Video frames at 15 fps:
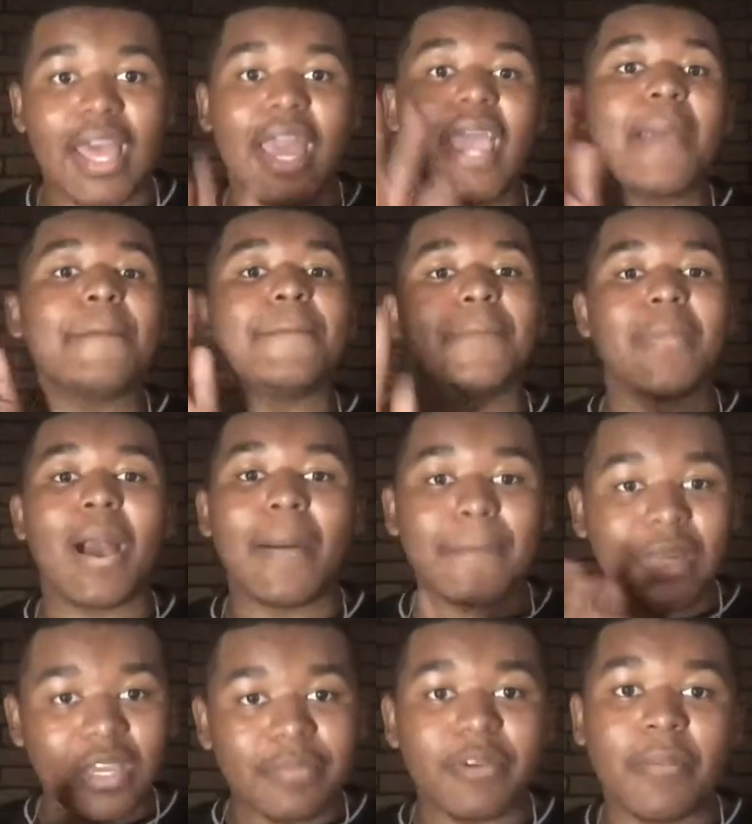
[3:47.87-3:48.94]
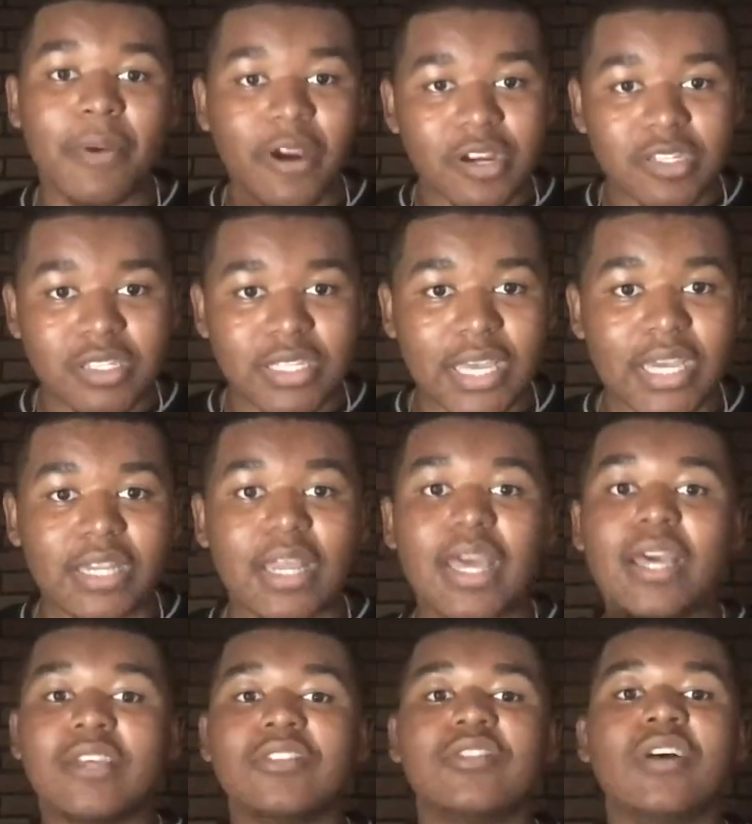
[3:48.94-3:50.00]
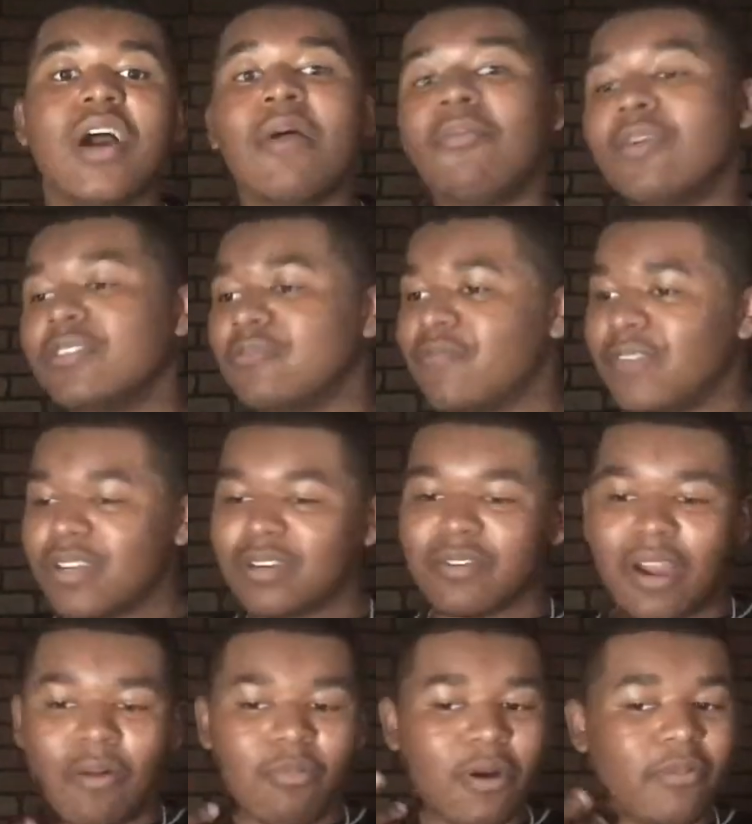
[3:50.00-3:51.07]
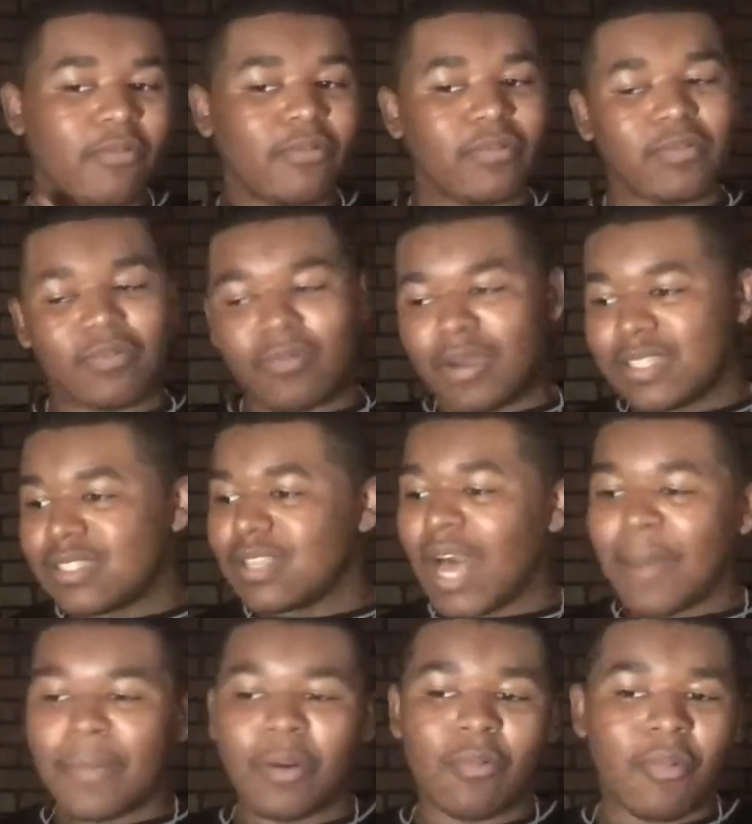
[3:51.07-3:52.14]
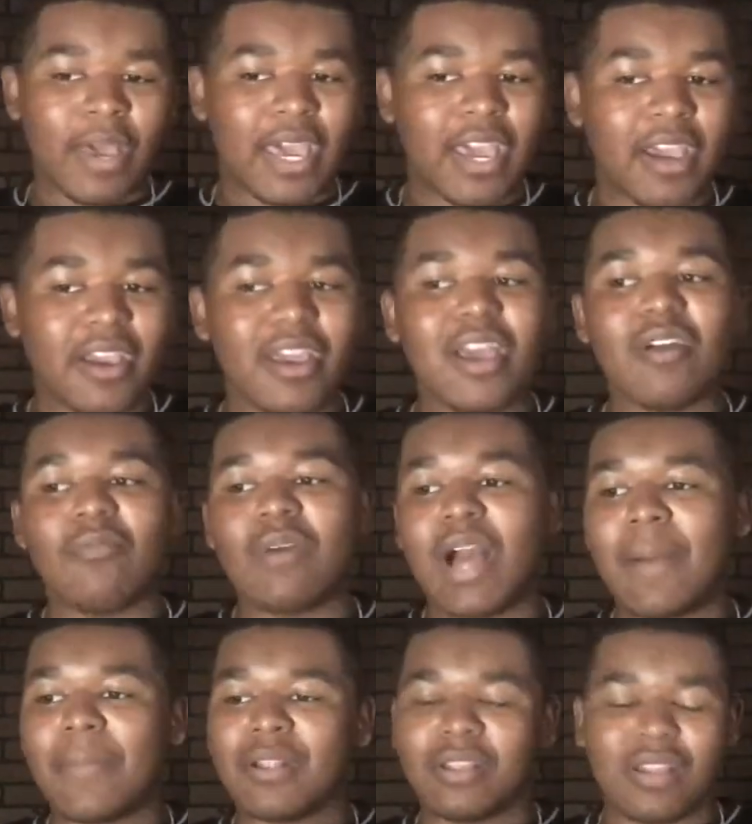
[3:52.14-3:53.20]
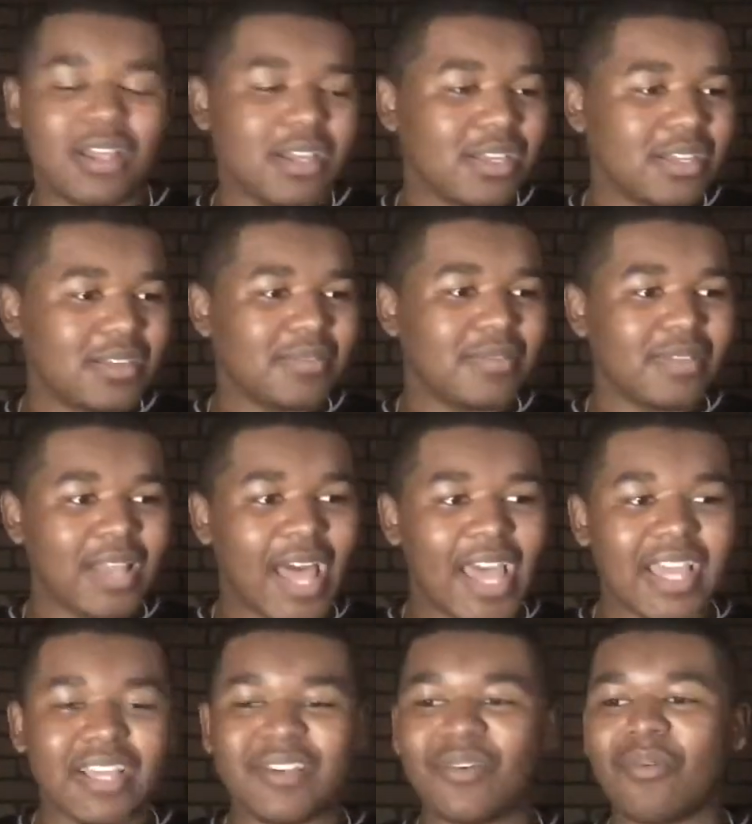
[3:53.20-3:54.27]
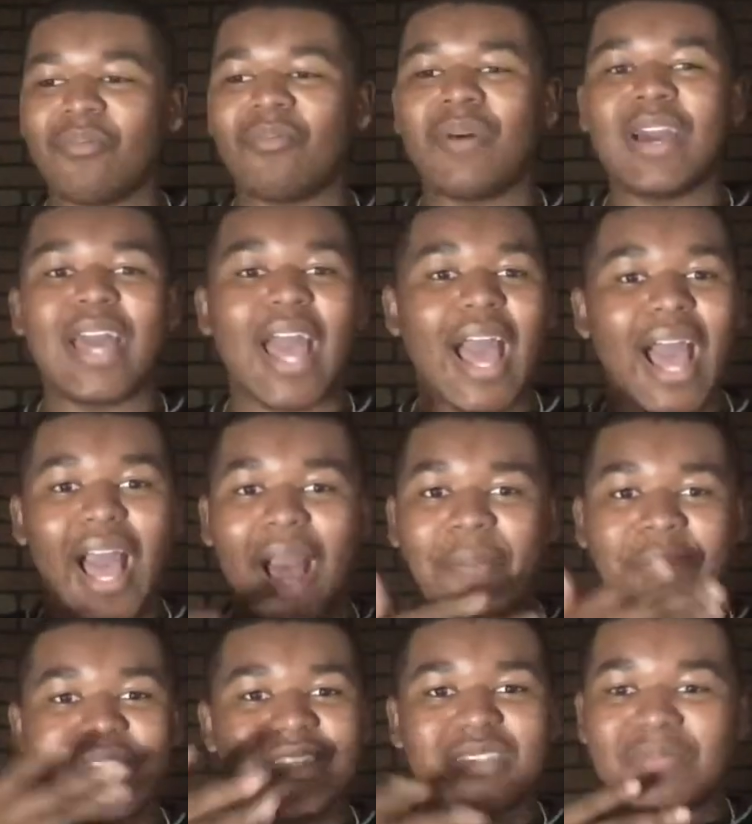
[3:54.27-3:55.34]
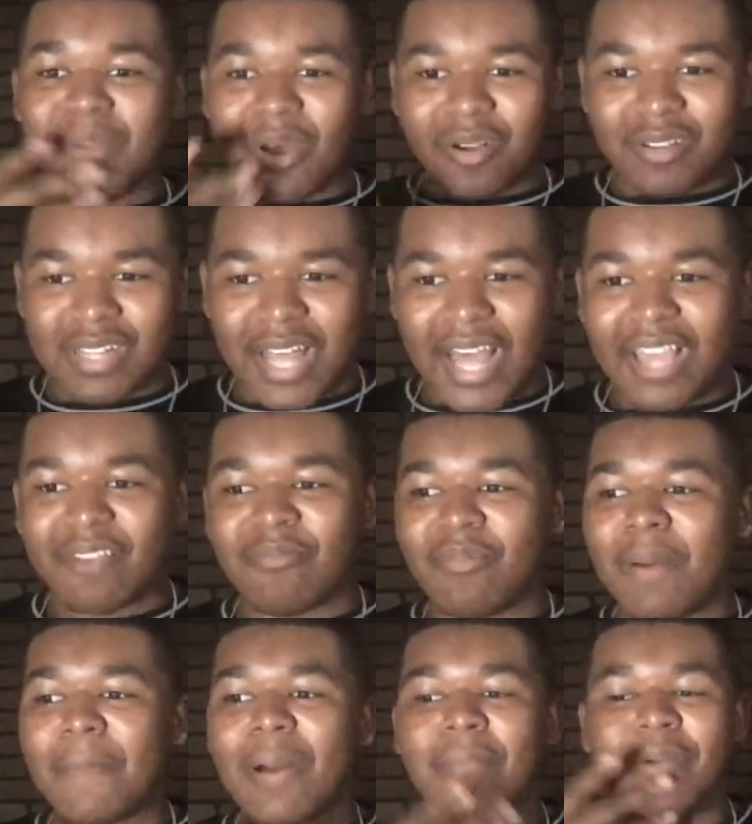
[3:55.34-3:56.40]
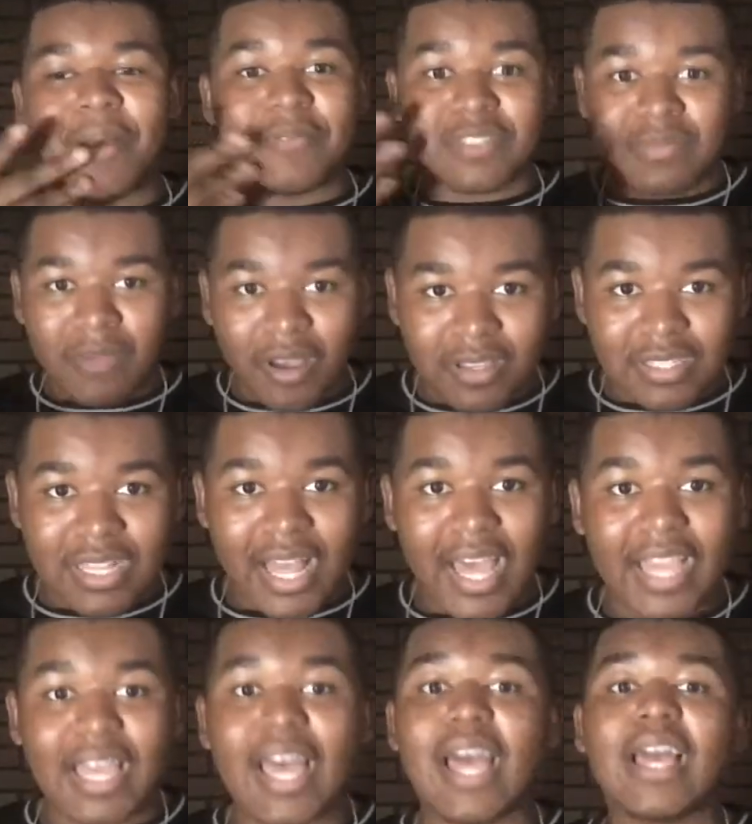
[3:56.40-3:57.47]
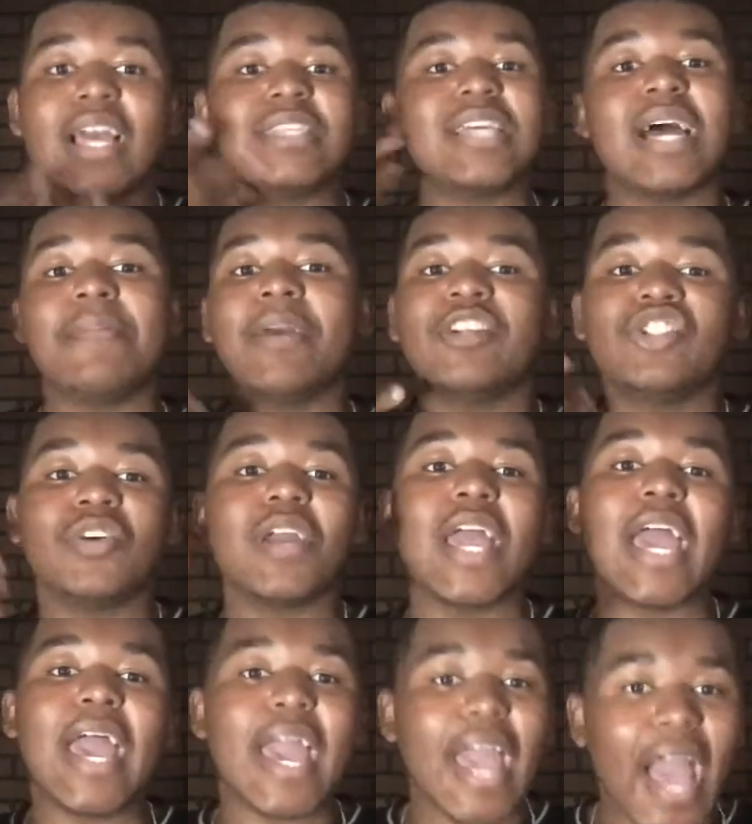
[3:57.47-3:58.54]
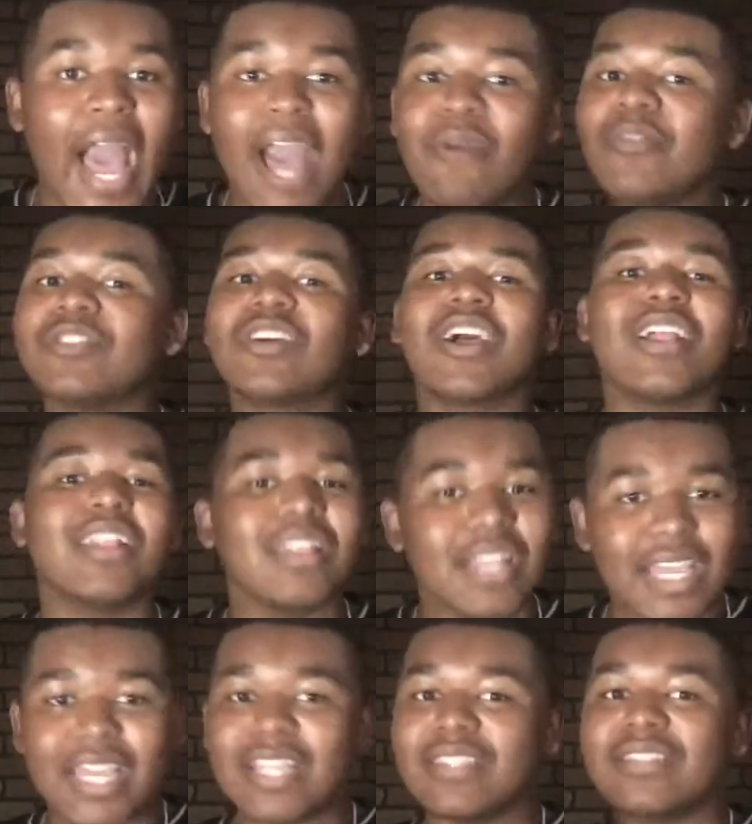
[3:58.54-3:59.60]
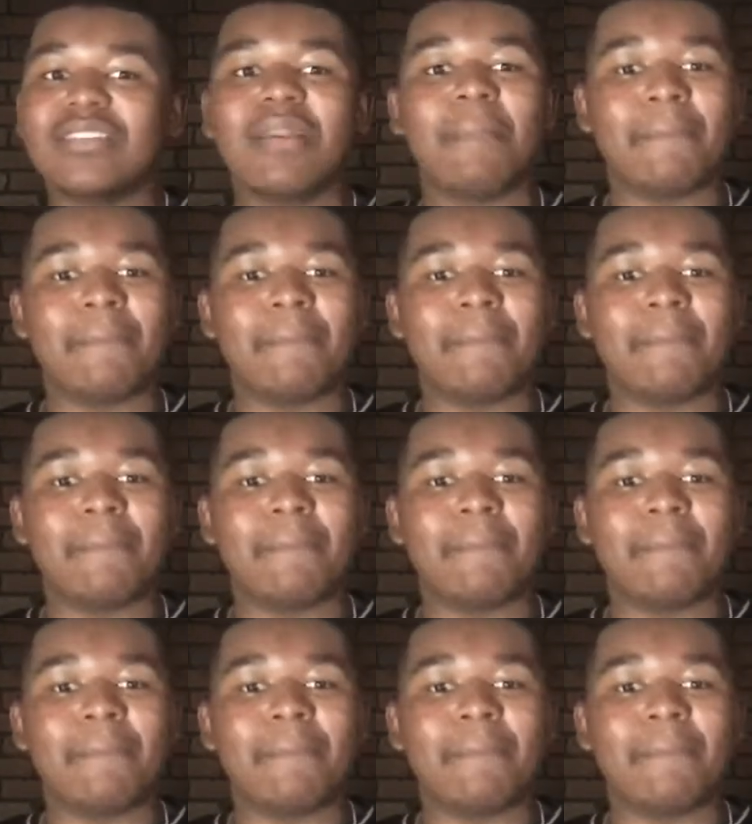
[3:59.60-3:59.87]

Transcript: and I meet him in person, so I want to figure out what I'm gonna wear, what I'm gonna look like, what I'm gonna smell like, what my breath smells like, because I make sure I was clean to the